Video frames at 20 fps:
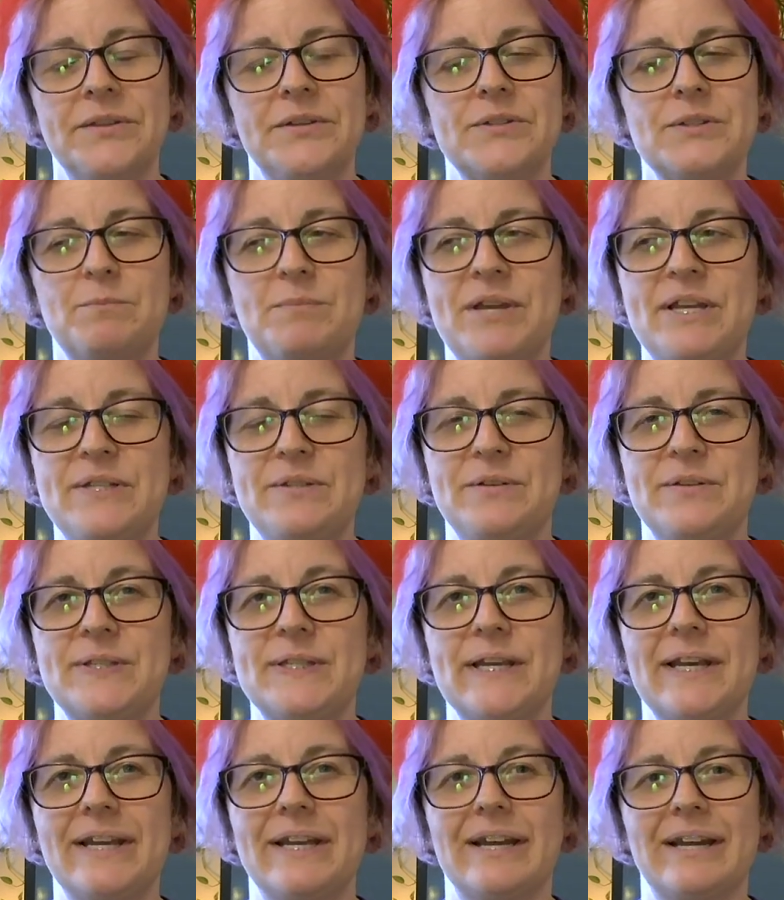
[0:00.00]
There's a piece who's
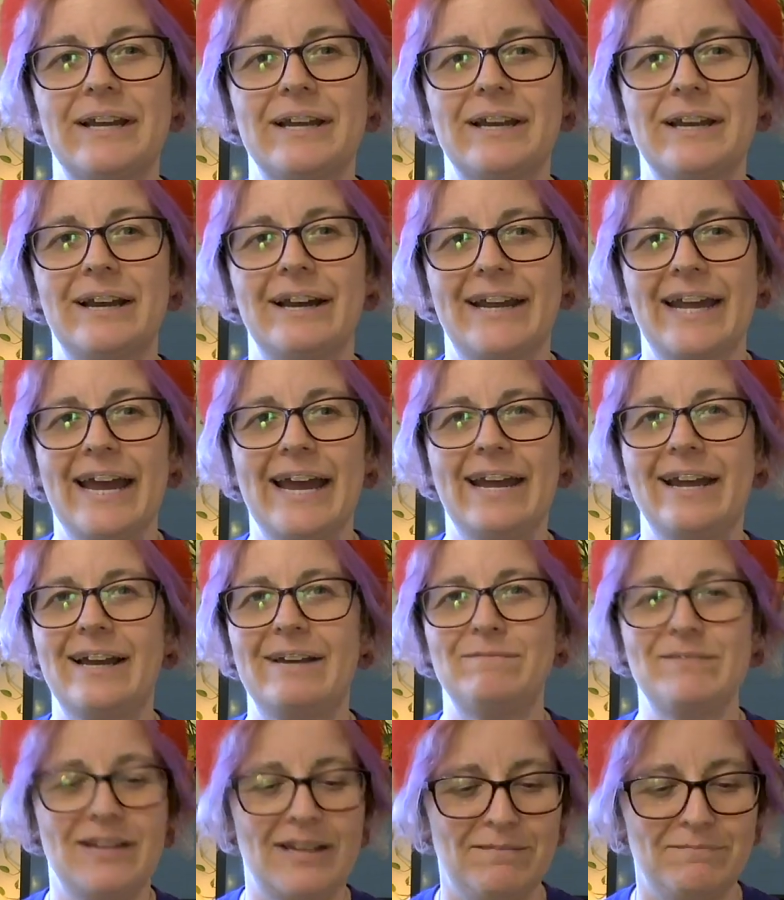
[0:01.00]
like, okay,
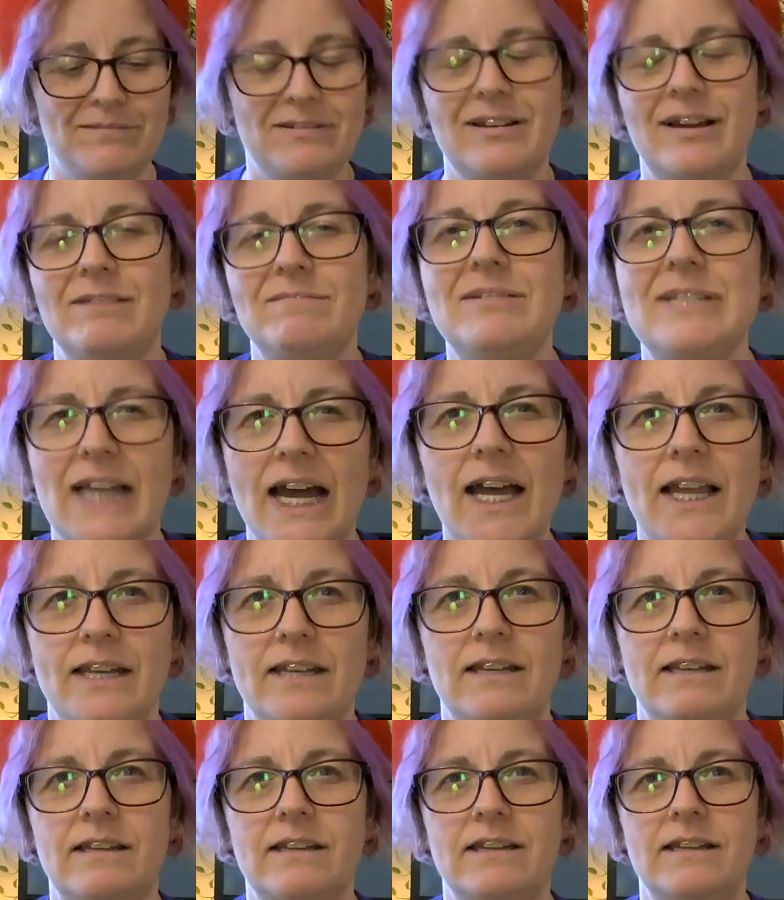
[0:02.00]
I'm, I'm, I'm
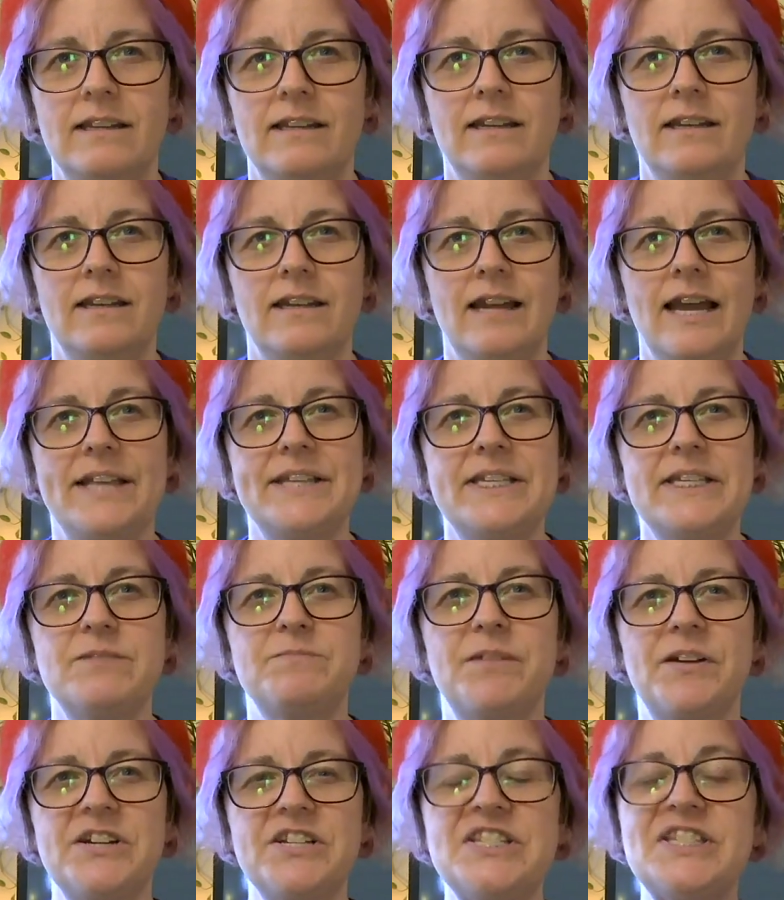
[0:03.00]
done. This is
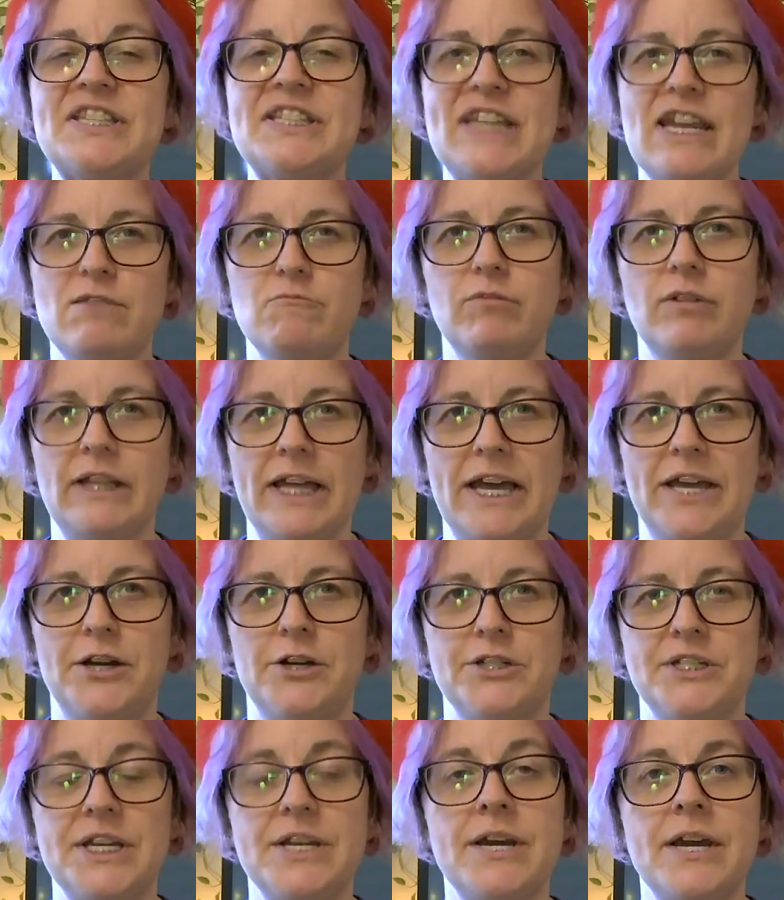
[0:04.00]
very stable
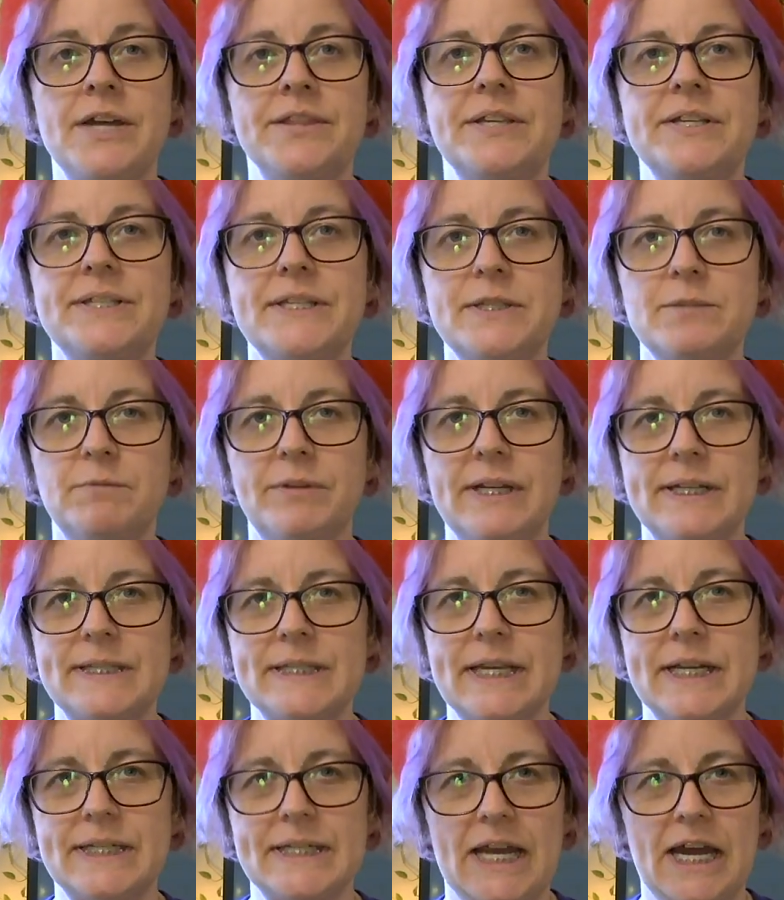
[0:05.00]
energy. This is what it's
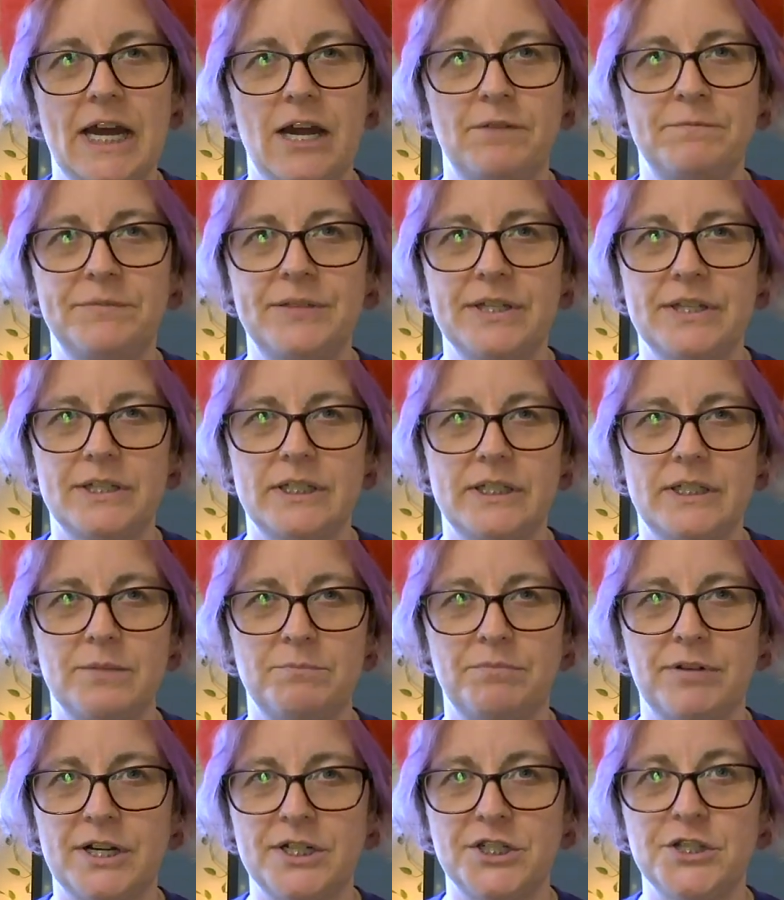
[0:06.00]
like to have the
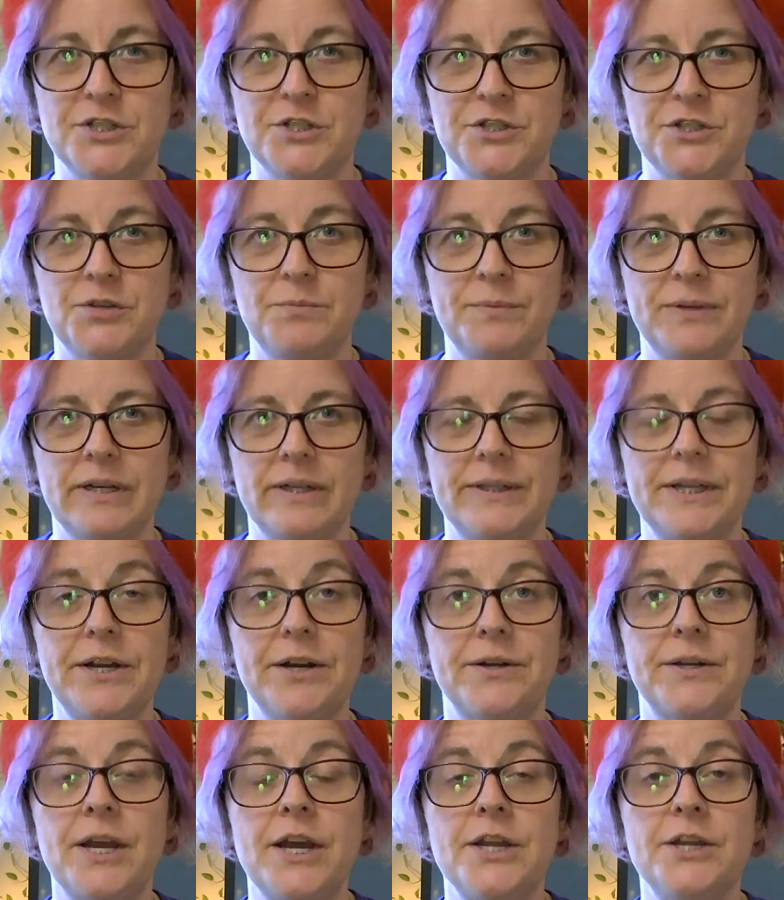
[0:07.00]
depression soup
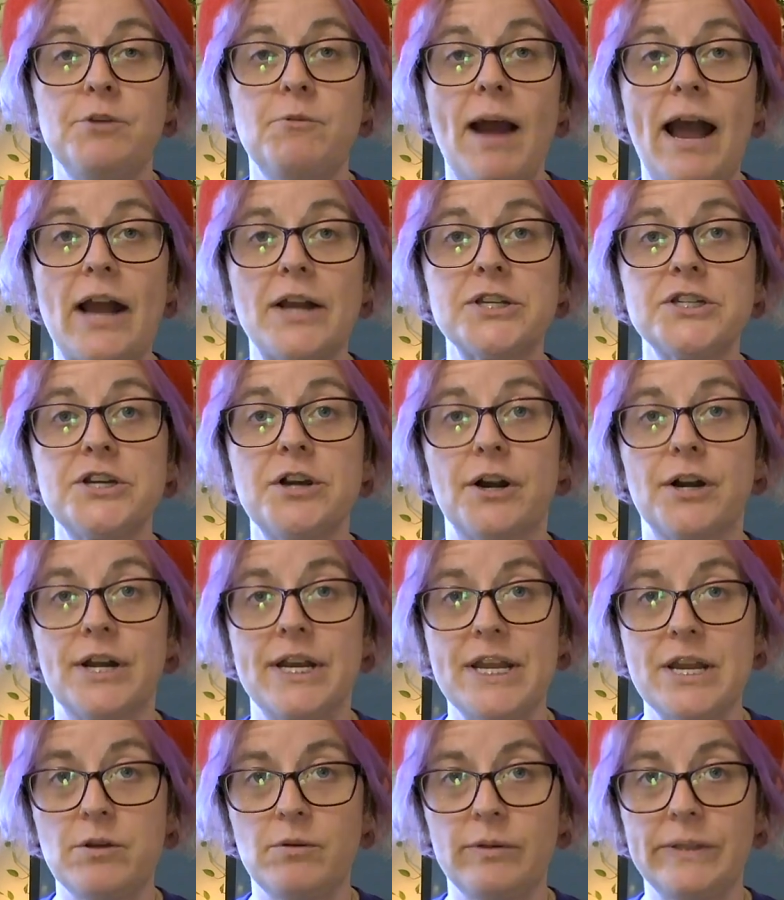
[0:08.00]
cleared. You actually are
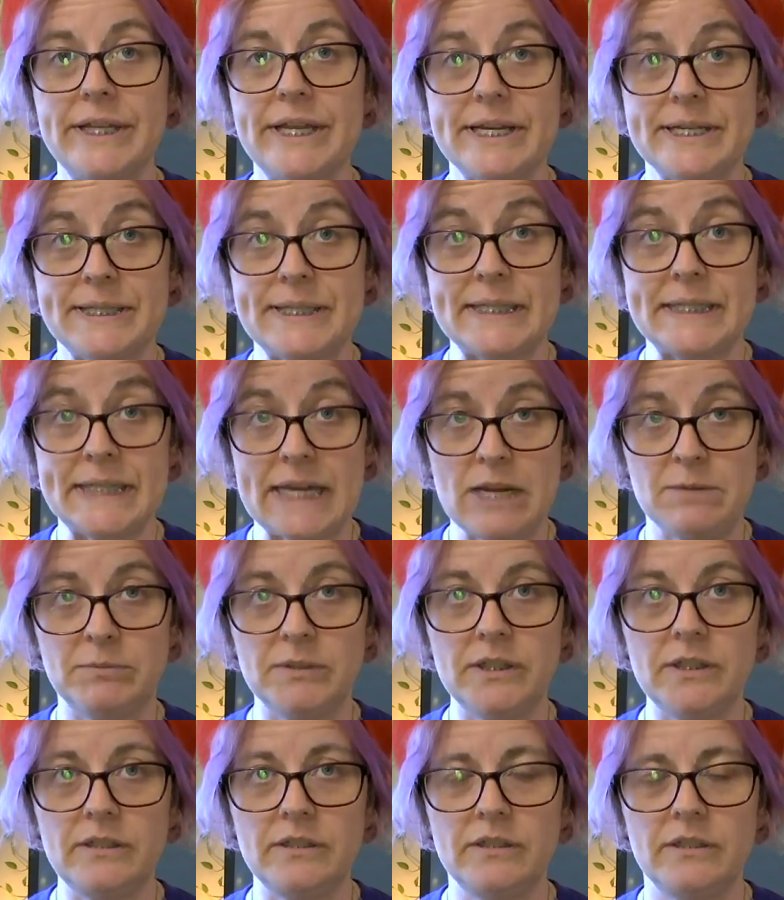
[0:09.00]
equally as
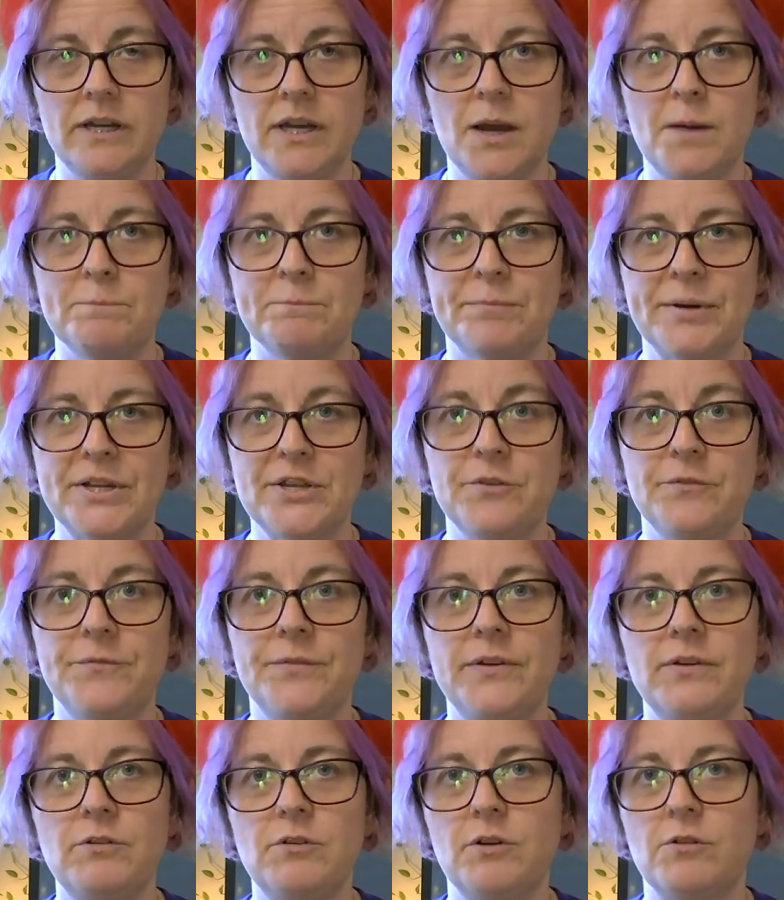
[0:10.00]
stable, but you
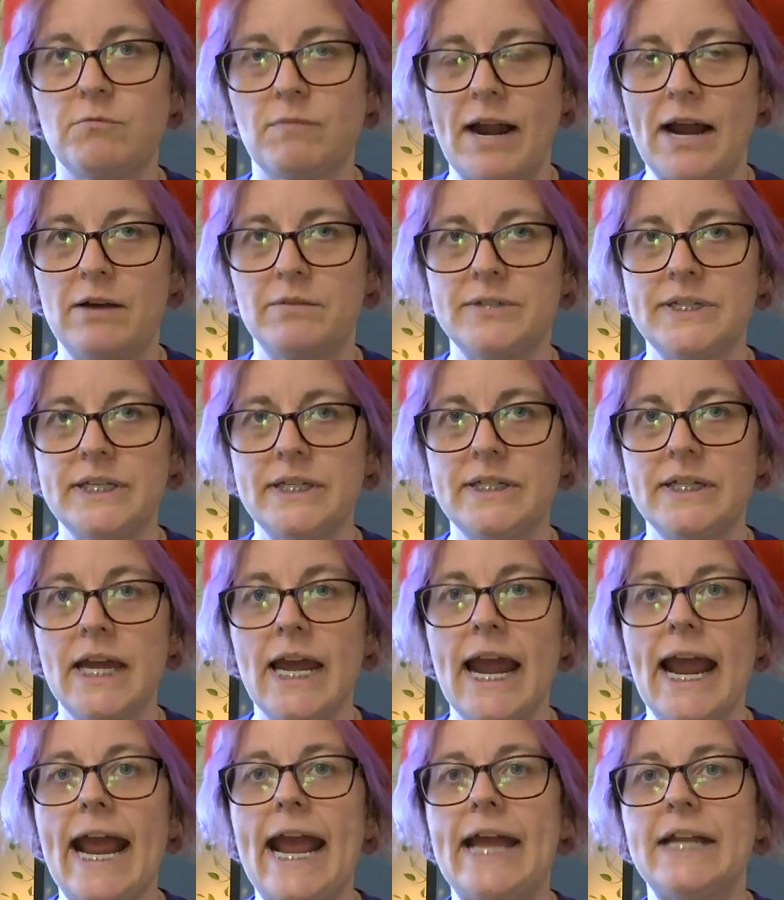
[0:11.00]
feel grounded
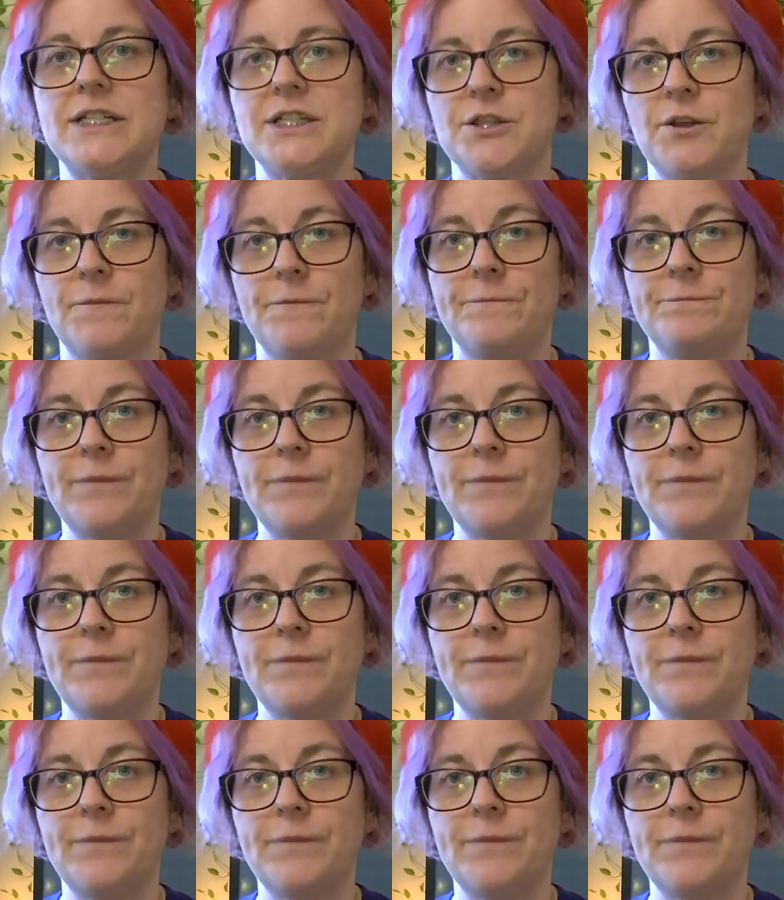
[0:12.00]
and the